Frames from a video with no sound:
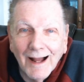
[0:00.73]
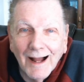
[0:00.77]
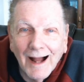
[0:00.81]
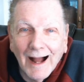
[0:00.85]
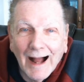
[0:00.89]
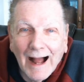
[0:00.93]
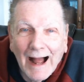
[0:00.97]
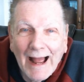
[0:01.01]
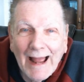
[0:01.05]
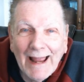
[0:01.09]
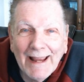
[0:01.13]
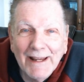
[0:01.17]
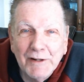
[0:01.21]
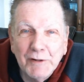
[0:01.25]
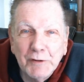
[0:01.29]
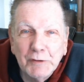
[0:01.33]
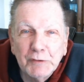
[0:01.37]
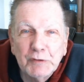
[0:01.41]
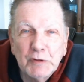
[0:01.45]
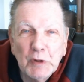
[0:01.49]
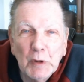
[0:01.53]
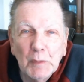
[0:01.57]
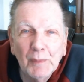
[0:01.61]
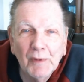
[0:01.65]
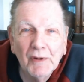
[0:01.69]
Hi
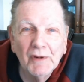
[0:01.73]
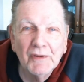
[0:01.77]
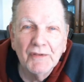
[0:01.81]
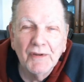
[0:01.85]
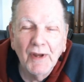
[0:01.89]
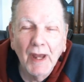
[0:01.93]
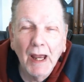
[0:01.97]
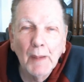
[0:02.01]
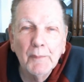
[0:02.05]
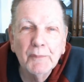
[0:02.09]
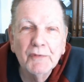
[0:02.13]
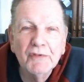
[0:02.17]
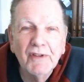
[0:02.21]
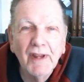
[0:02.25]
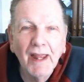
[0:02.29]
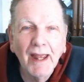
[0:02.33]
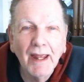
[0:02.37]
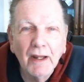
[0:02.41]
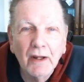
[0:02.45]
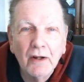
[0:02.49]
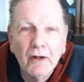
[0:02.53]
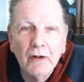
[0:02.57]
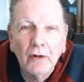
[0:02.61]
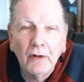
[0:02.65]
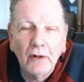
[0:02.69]
YouTubers, I'm Stan
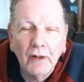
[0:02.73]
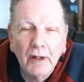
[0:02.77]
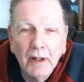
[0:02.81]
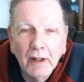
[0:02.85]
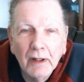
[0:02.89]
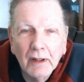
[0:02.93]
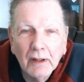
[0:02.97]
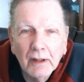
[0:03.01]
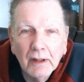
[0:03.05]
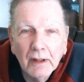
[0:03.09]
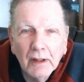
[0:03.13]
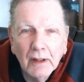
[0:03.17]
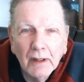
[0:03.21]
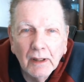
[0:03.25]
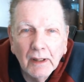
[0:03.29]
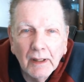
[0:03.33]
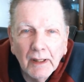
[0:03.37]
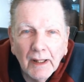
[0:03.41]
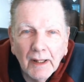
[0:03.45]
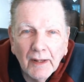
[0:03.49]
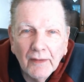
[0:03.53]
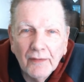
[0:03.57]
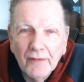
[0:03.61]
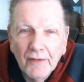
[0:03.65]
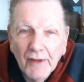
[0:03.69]
Cook.
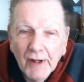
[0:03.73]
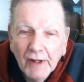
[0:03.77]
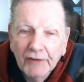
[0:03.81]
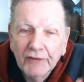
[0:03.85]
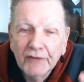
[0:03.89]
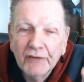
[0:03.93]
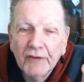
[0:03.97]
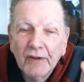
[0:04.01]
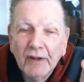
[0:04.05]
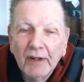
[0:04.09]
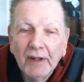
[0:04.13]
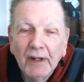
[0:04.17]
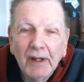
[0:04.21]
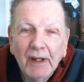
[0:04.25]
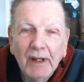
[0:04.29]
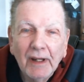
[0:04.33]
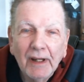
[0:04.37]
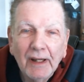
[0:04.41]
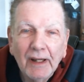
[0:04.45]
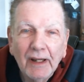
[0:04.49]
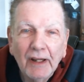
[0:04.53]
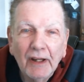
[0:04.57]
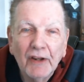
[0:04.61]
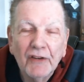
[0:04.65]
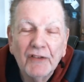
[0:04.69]
This
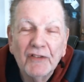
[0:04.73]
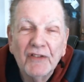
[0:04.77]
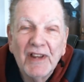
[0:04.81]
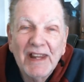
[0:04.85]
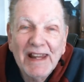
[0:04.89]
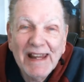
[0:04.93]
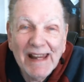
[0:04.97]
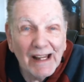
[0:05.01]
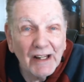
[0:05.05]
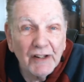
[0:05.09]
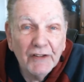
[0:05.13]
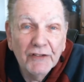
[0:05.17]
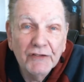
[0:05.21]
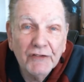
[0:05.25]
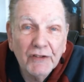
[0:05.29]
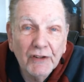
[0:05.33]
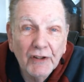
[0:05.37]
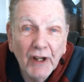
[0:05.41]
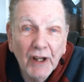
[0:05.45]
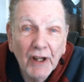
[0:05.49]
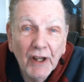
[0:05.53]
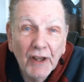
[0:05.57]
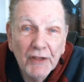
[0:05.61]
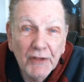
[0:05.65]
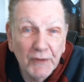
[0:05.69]
is the
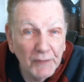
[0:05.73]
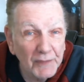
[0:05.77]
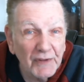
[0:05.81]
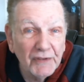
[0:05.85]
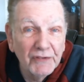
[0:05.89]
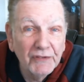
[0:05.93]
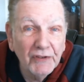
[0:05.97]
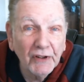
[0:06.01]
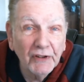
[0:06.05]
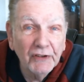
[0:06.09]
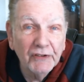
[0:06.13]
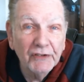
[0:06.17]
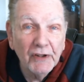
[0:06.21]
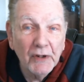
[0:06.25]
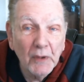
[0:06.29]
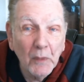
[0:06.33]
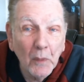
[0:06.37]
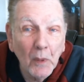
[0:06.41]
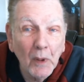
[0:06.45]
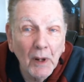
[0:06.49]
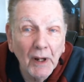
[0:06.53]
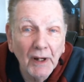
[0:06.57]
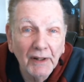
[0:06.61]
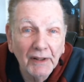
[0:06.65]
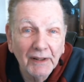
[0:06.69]
Insta360
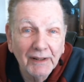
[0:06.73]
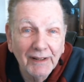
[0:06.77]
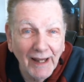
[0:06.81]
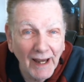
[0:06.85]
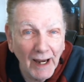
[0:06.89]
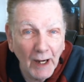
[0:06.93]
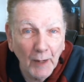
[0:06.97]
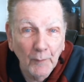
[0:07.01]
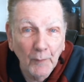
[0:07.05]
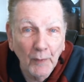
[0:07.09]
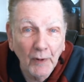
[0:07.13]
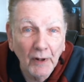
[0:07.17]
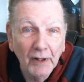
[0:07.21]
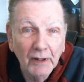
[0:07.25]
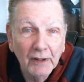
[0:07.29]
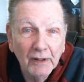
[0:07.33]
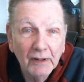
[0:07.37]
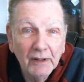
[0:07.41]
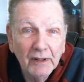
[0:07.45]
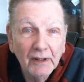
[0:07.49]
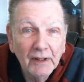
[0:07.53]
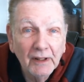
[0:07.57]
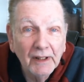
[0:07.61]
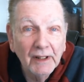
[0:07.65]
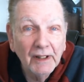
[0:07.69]
ONE camera.
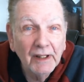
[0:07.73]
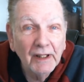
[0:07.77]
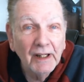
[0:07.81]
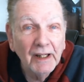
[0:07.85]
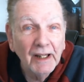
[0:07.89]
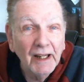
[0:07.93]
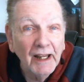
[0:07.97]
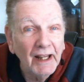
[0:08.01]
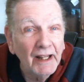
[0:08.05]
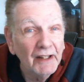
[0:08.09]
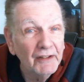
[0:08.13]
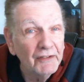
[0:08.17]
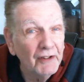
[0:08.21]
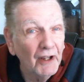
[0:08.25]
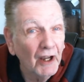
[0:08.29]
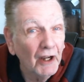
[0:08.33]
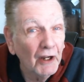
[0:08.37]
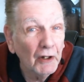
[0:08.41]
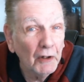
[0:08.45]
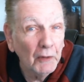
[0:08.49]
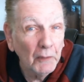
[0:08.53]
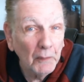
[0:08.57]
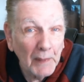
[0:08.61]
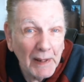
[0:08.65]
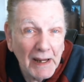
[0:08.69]
It's a
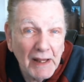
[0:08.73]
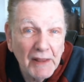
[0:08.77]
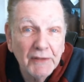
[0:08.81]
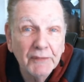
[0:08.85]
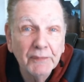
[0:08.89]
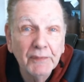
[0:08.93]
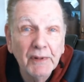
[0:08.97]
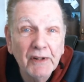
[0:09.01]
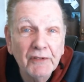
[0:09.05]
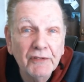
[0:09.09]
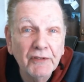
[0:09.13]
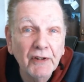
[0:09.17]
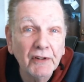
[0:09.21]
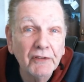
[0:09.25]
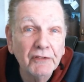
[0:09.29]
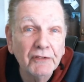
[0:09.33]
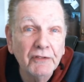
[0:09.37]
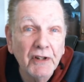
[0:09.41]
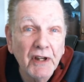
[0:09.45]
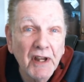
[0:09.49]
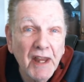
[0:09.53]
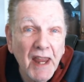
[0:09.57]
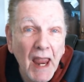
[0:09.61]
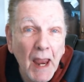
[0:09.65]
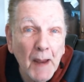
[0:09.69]
great
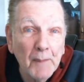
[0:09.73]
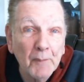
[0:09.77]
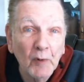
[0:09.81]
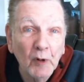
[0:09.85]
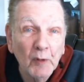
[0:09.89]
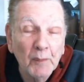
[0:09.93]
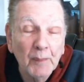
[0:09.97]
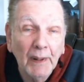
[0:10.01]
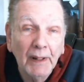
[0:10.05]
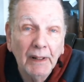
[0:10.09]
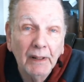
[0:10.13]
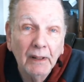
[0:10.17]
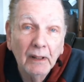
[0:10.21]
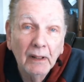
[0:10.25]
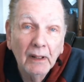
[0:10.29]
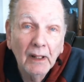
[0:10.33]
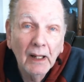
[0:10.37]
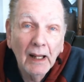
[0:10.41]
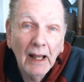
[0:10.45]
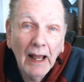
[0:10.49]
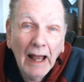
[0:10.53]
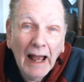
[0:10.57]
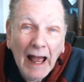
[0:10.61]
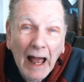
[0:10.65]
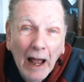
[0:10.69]
360 camera, but
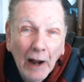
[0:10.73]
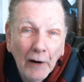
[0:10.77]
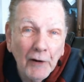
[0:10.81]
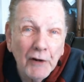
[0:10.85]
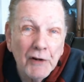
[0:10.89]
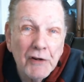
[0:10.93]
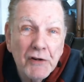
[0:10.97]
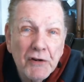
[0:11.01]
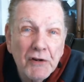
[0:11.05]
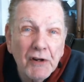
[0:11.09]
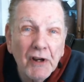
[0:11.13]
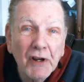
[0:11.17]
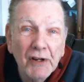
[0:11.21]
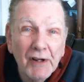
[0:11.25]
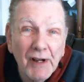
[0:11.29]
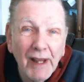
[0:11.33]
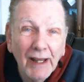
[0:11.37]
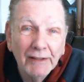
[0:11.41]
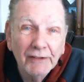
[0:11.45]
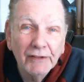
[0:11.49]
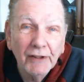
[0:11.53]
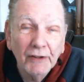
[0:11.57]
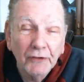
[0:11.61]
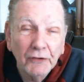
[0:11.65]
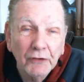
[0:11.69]
how can you
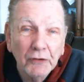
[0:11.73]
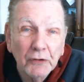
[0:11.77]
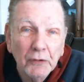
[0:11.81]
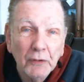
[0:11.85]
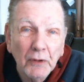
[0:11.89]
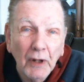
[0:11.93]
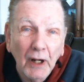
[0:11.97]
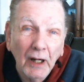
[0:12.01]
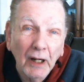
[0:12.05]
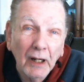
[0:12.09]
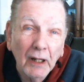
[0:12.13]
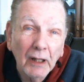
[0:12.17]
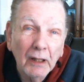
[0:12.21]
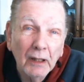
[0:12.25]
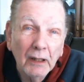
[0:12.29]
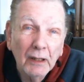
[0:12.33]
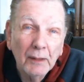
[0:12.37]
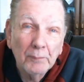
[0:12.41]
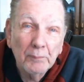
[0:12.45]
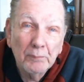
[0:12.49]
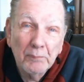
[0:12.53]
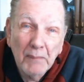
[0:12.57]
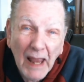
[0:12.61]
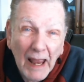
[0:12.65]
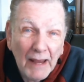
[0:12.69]
connect it to a
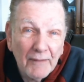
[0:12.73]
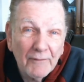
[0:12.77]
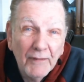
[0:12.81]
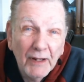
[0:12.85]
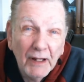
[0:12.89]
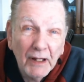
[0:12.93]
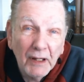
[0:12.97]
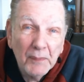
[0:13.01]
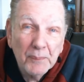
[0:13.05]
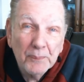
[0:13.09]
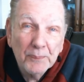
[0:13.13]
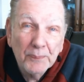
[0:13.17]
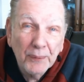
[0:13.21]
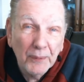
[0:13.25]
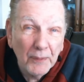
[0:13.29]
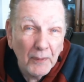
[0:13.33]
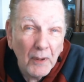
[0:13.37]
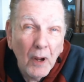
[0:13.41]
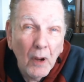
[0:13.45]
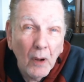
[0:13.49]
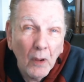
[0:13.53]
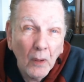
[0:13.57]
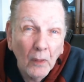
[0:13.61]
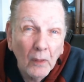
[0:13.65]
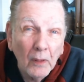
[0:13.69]
Mavic
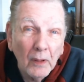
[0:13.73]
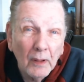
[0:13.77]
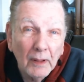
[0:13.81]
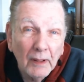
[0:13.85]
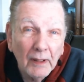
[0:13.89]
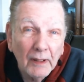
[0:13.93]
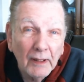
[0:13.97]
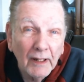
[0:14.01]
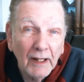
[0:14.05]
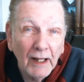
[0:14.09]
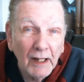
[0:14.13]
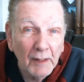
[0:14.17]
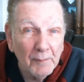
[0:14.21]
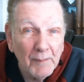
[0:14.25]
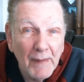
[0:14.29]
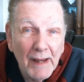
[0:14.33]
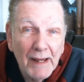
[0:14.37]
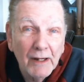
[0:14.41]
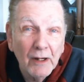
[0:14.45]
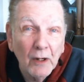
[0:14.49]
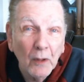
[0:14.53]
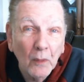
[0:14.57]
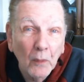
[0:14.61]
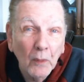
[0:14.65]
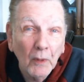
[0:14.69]
Pro and make
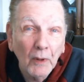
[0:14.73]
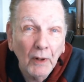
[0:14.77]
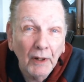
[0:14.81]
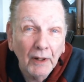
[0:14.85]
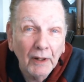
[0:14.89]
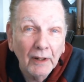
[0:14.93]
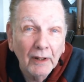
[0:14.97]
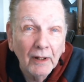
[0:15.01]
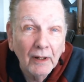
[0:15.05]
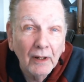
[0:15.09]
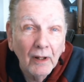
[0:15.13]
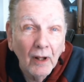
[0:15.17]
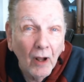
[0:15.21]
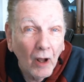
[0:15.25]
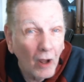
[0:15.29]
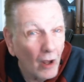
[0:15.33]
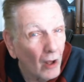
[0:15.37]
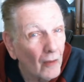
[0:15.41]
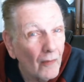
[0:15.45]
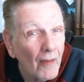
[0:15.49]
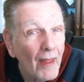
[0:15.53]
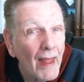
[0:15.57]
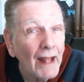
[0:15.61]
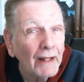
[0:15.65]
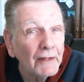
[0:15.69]
it work? All
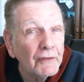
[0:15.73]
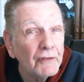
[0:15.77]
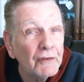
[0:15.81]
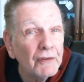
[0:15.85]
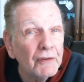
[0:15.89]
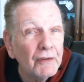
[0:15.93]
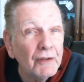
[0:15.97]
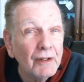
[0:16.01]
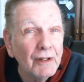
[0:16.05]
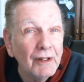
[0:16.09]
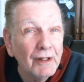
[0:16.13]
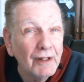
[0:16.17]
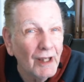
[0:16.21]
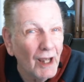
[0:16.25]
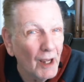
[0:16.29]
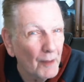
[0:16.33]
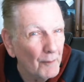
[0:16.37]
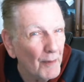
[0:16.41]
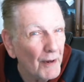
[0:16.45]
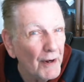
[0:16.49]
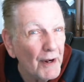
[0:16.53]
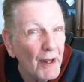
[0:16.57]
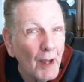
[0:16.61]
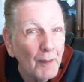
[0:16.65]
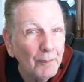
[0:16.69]
that's
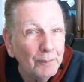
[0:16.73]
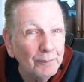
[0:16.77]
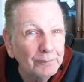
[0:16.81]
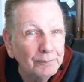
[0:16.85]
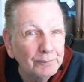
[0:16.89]
coming up.